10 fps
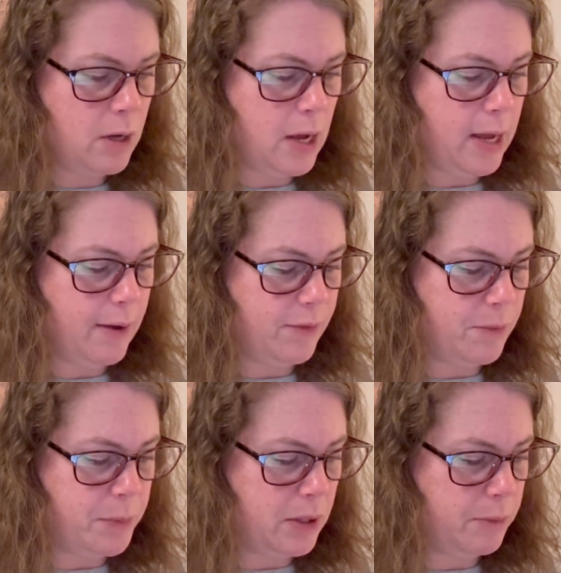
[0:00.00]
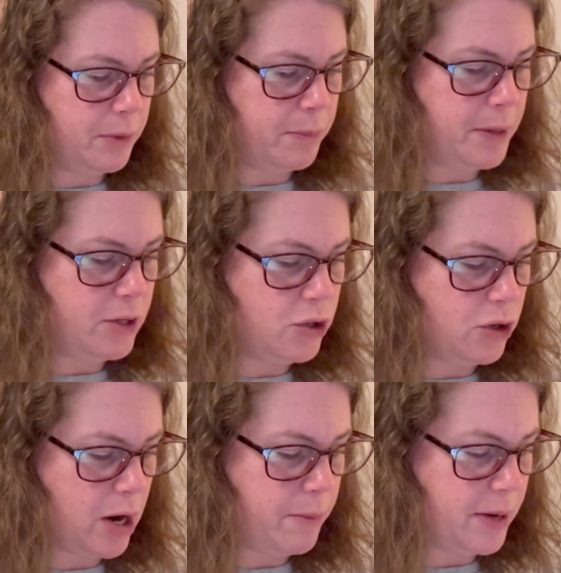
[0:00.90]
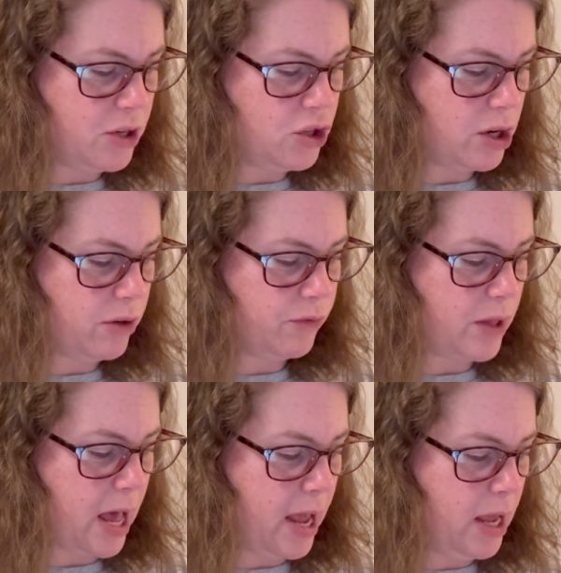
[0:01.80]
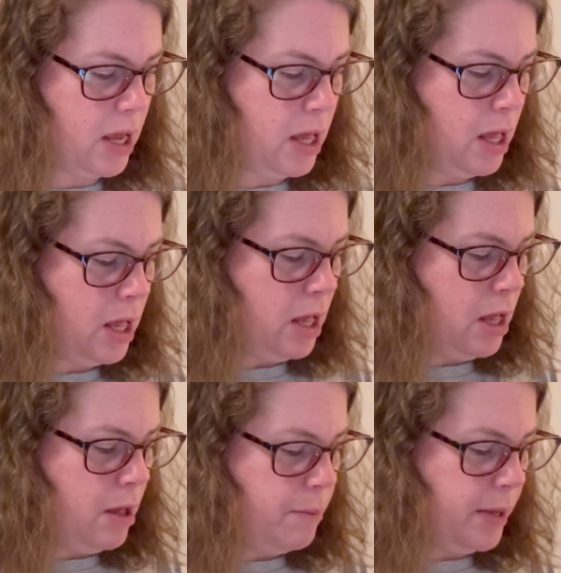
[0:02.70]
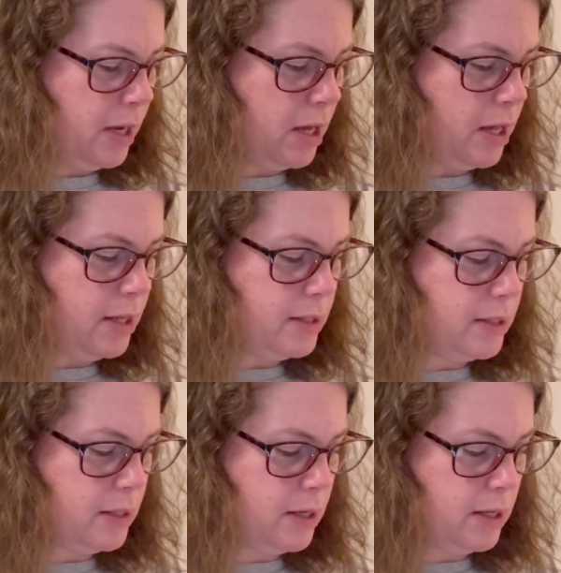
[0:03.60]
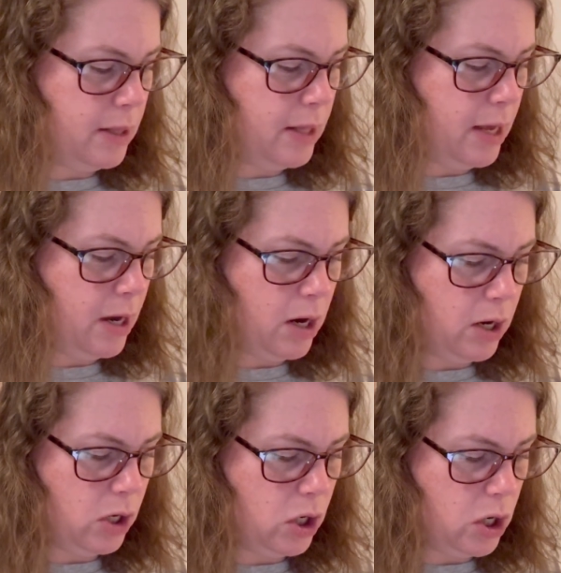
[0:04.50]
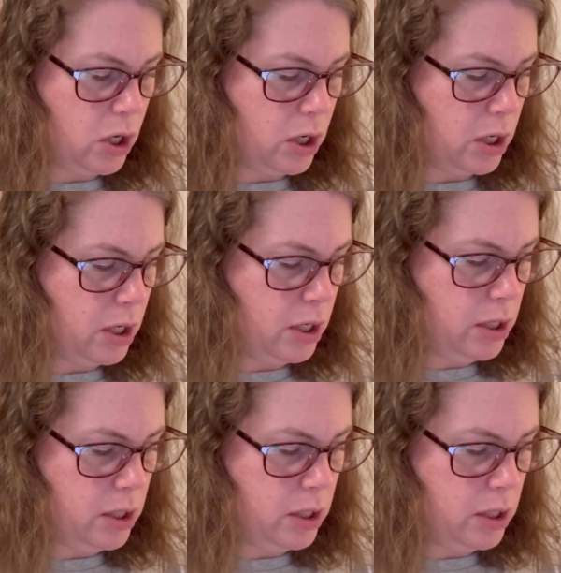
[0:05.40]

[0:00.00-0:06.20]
I have to pull up the picture on my Shutterfly because they are gone.